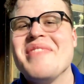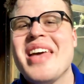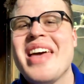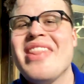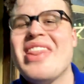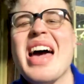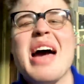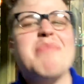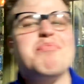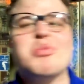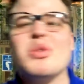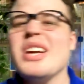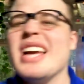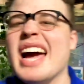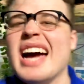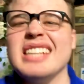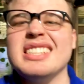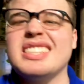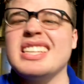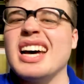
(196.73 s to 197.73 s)
That
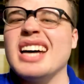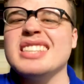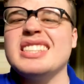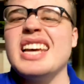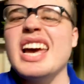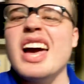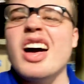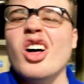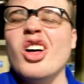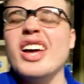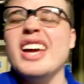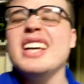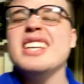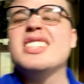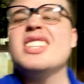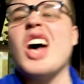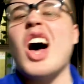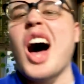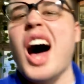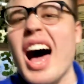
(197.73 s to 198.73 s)
prehensile tail is
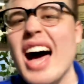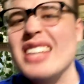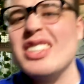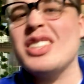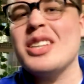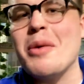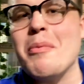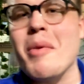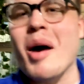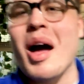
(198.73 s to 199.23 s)
awesome.